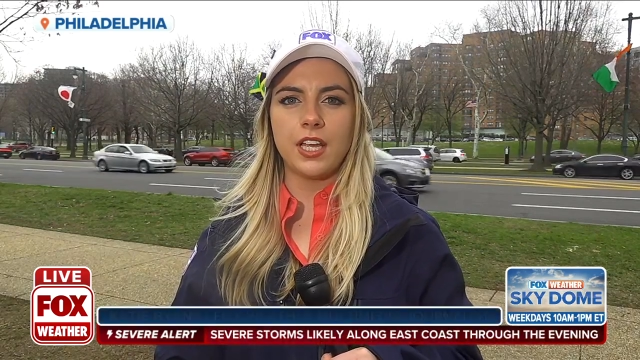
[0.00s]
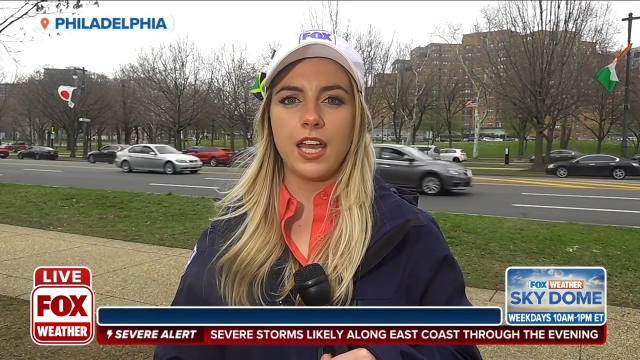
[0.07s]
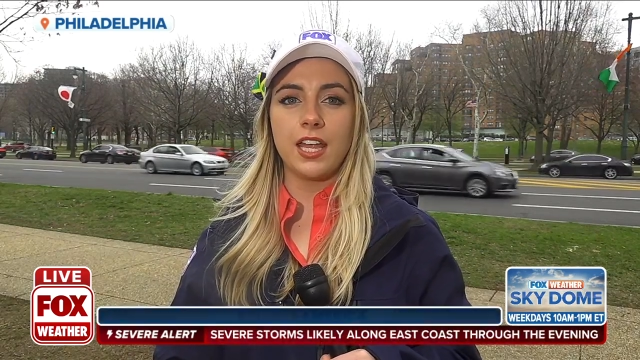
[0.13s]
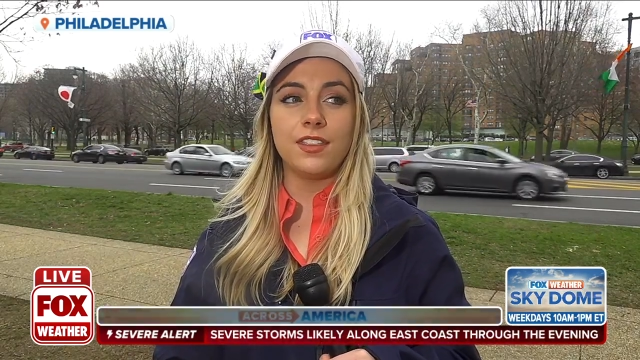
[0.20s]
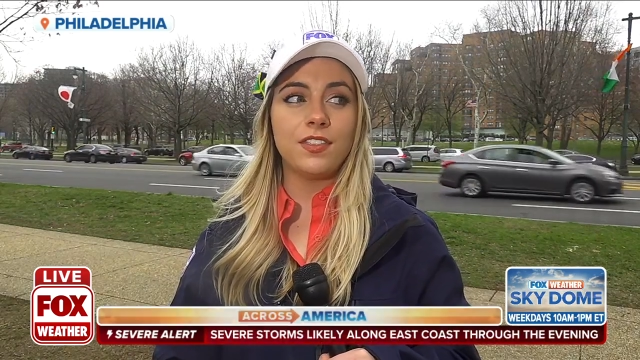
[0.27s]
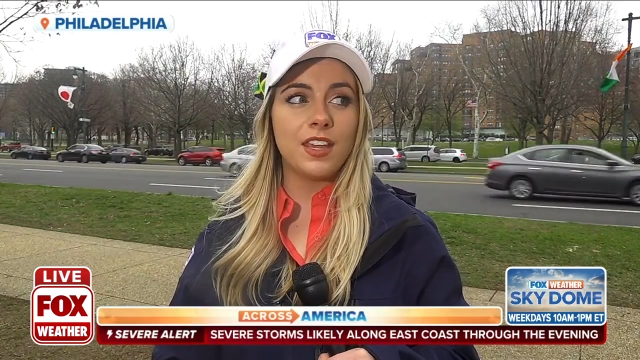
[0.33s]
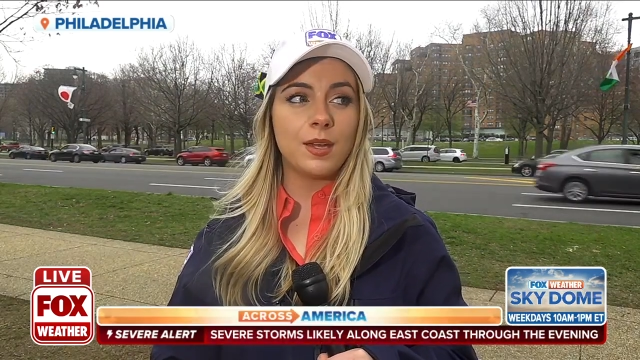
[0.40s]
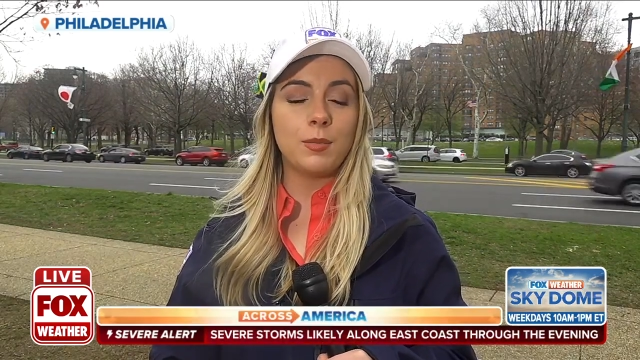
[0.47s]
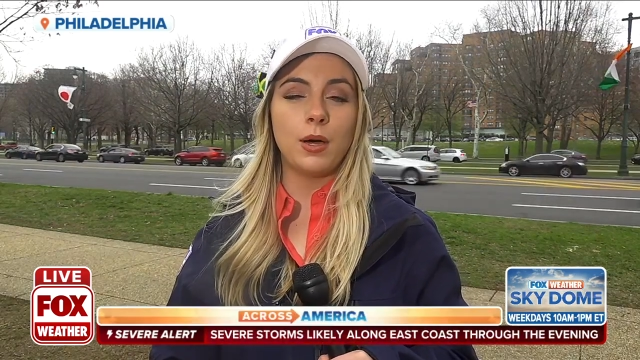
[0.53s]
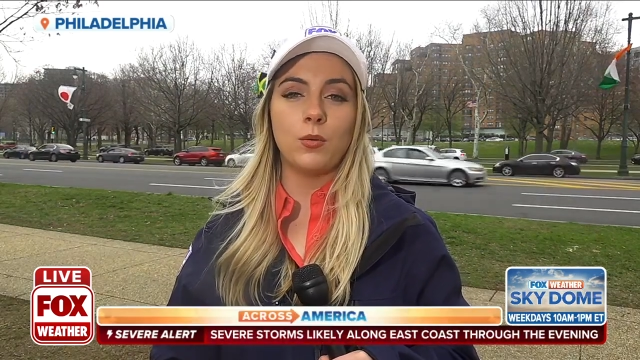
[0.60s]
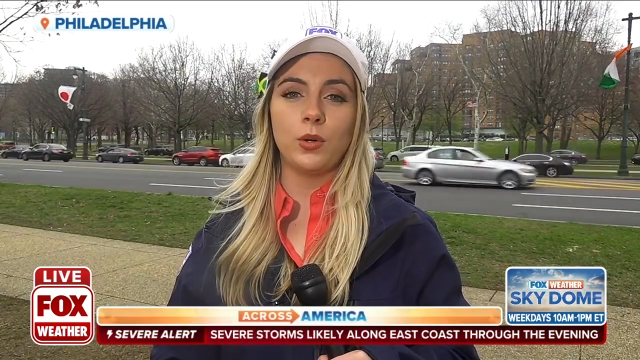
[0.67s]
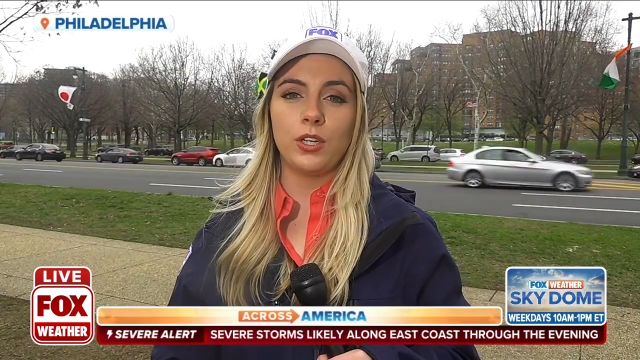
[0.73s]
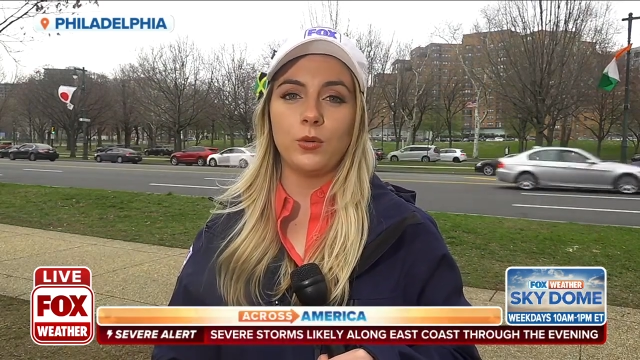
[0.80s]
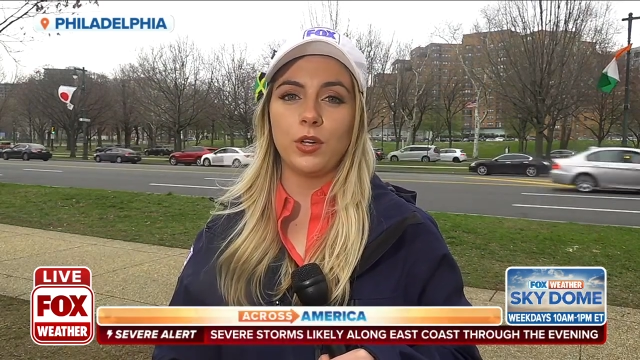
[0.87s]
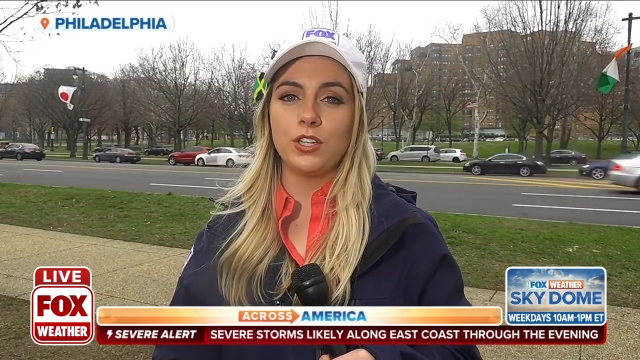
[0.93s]
and think about
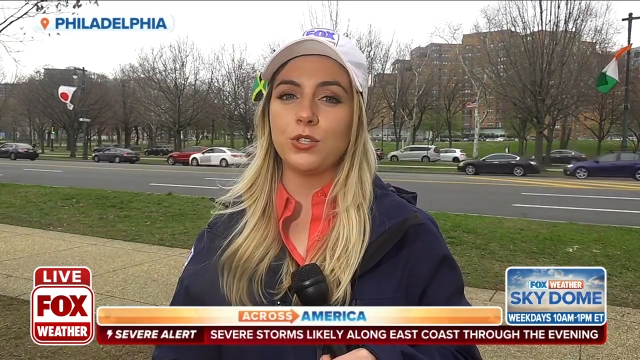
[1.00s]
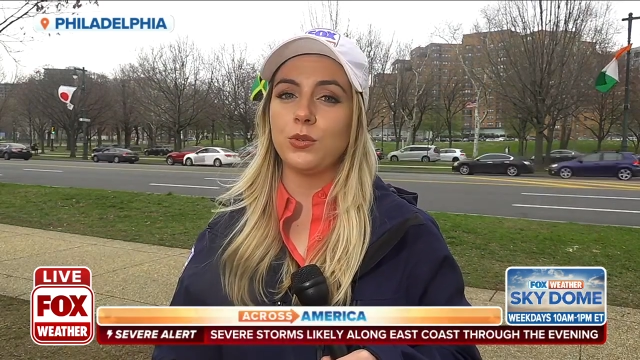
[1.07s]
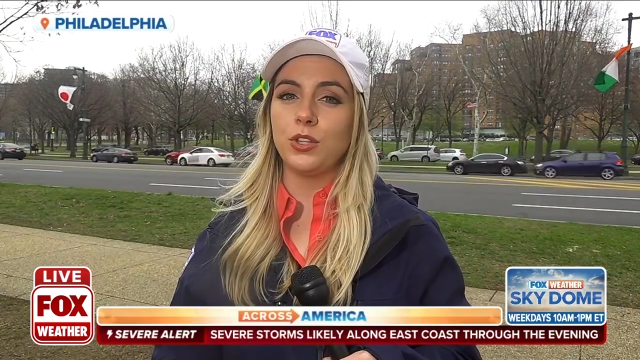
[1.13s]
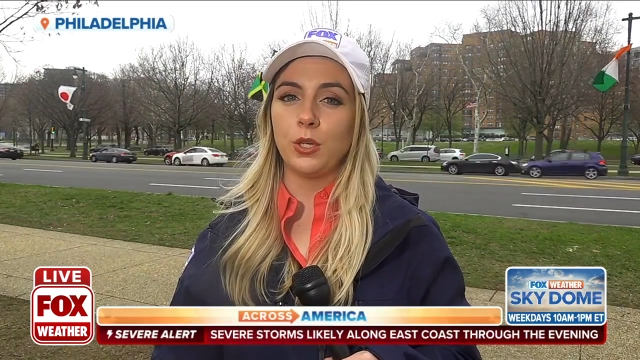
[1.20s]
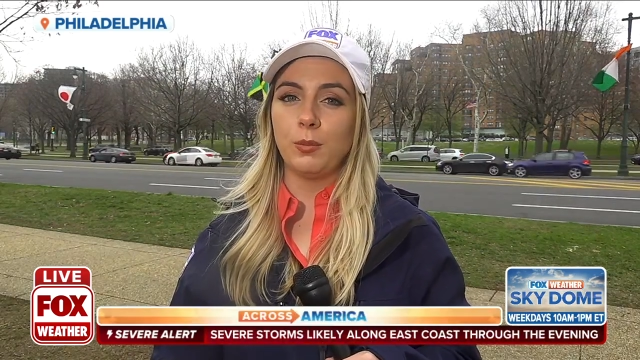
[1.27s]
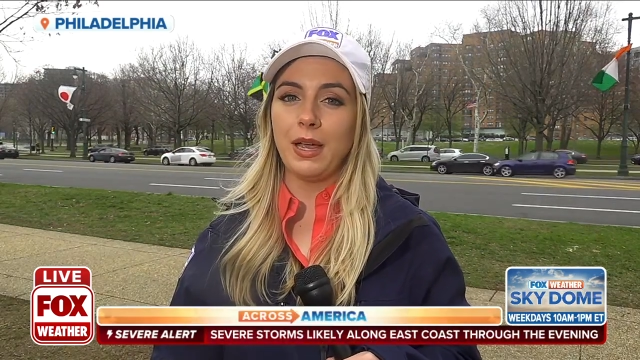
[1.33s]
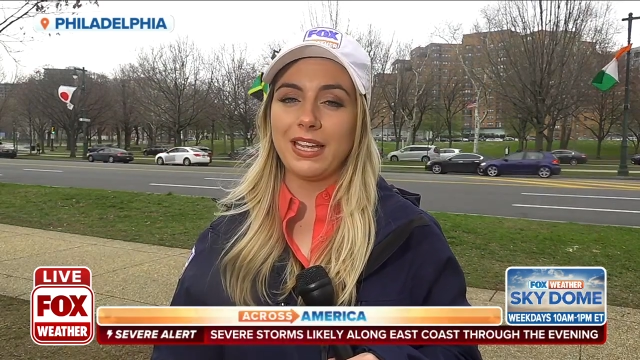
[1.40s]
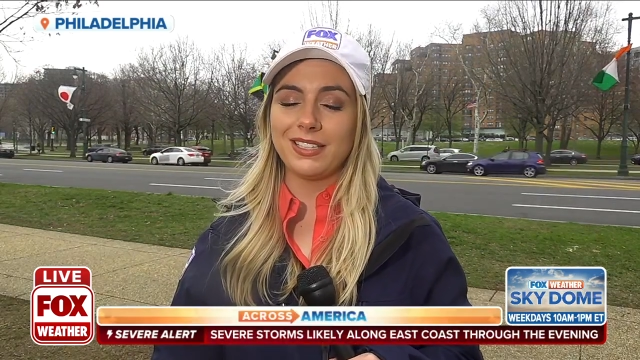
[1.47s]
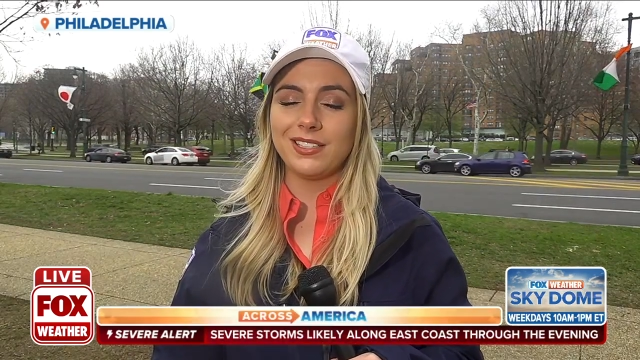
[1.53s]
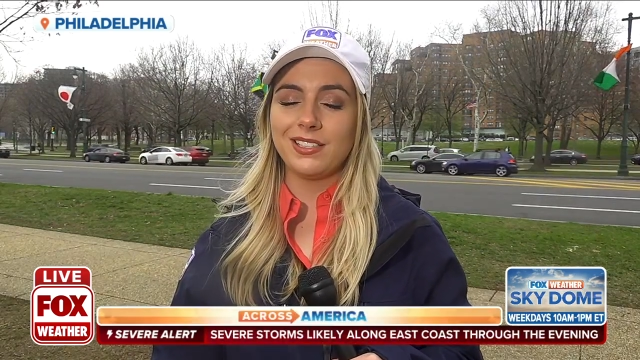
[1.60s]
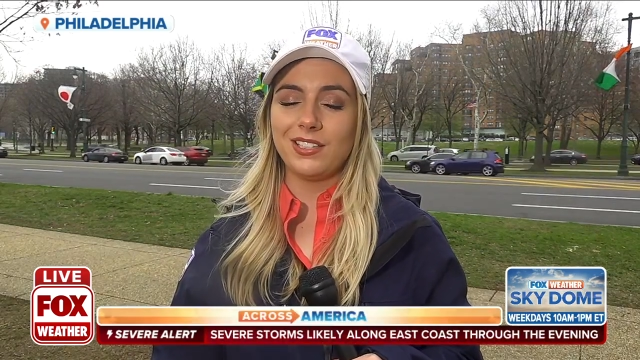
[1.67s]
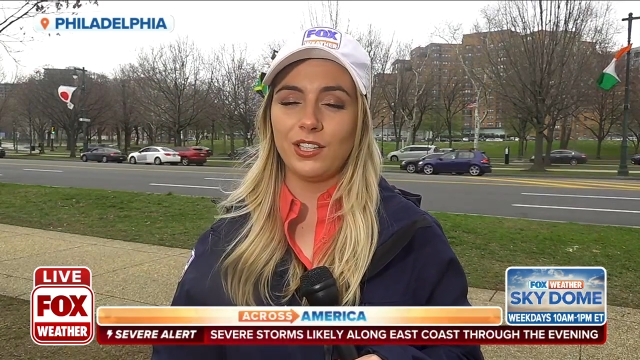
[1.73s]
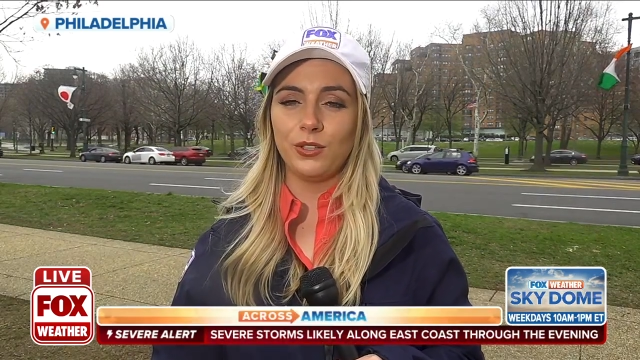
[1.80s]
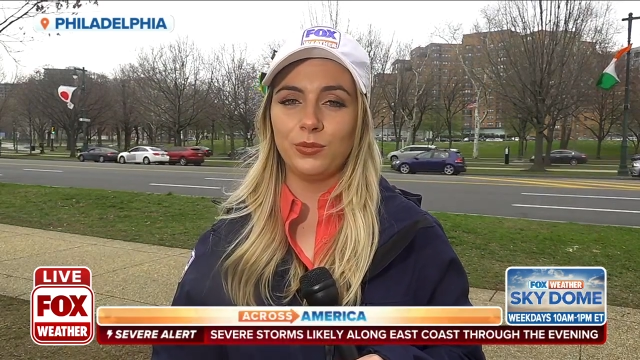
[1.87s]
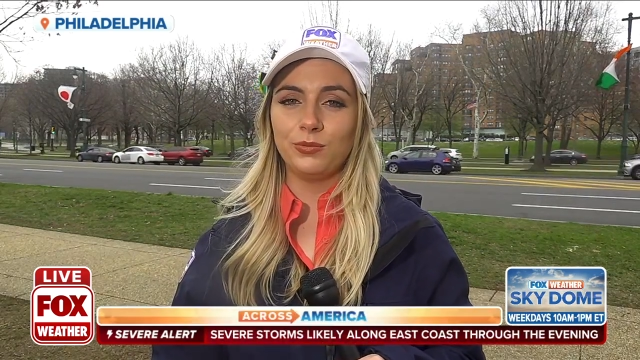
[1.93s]
what you want to do with your pets,
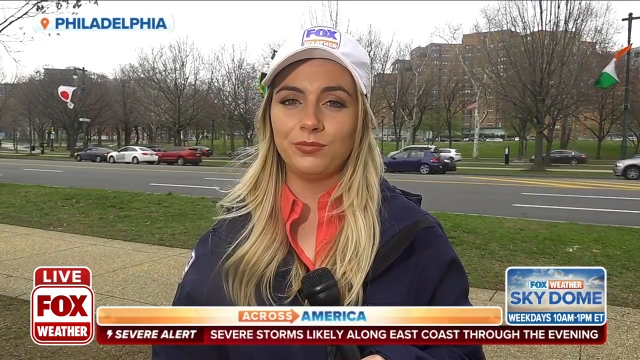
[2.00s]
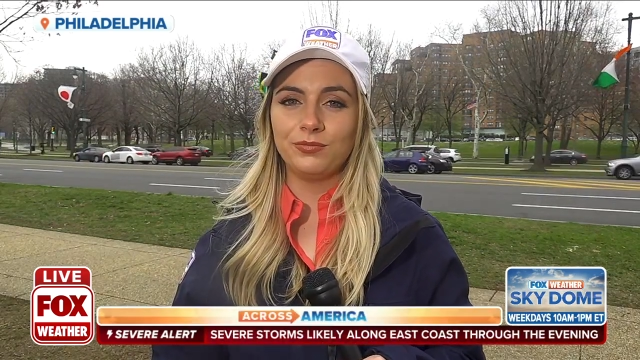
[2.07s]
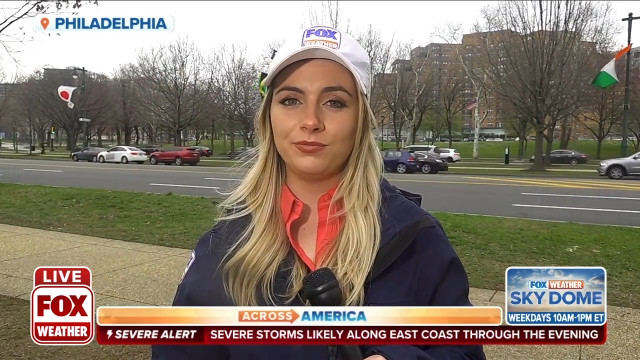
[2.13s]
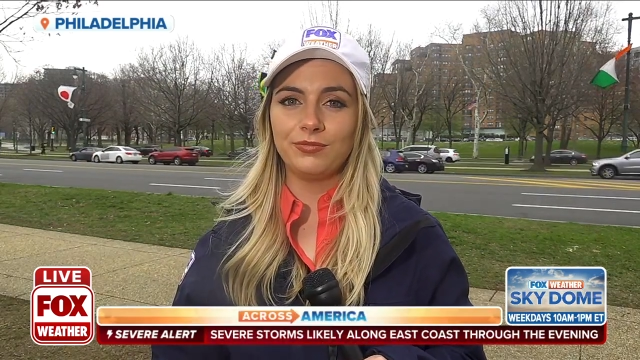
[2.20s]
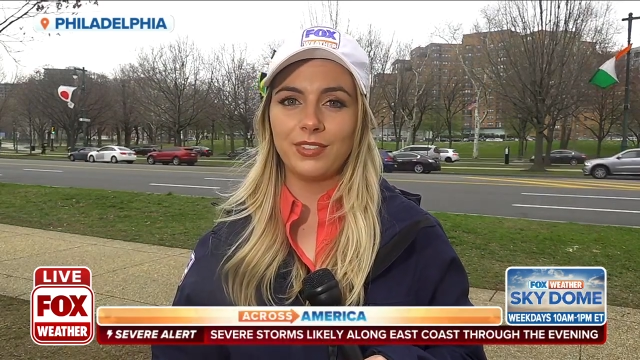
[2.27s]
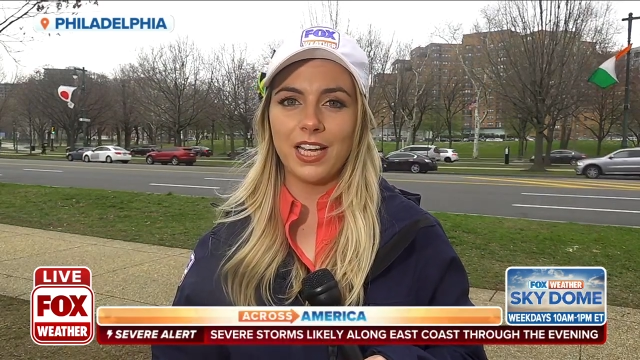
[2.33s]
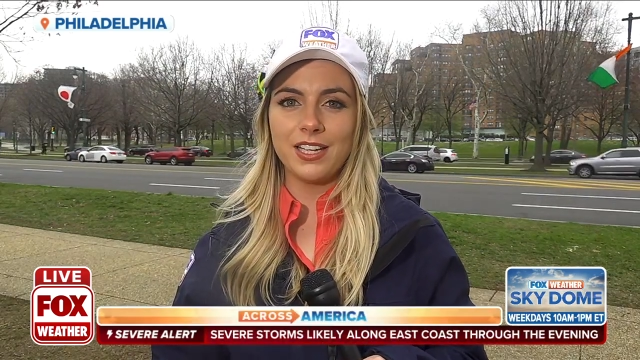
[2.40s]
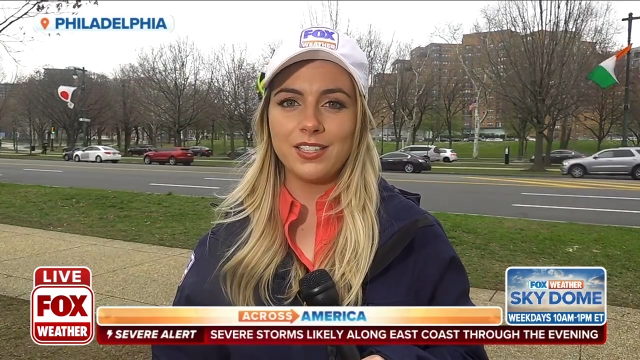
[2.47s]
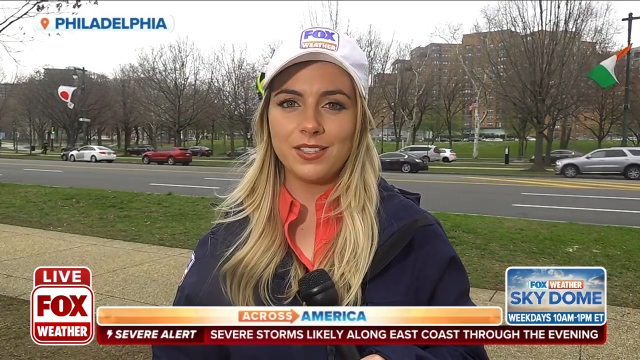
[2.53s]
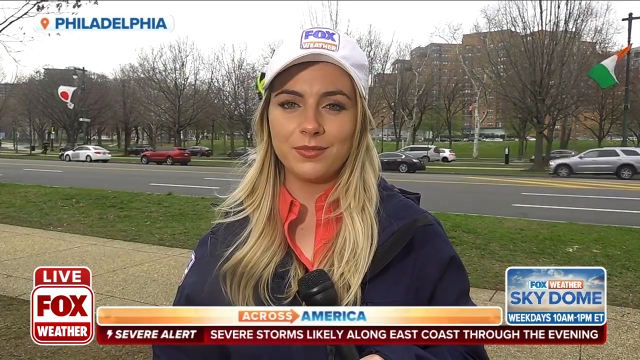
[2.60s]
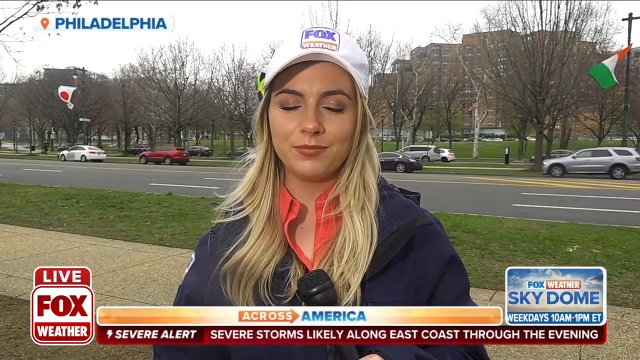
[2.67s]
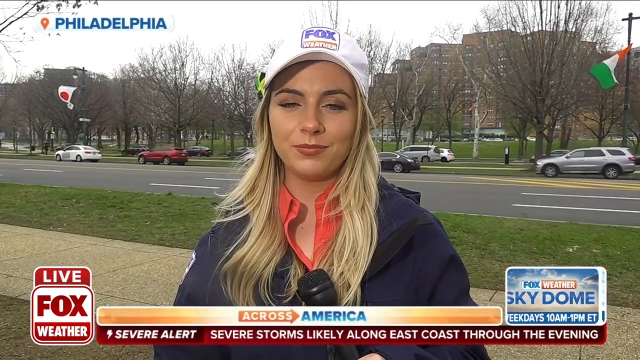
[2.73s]
too. Guys?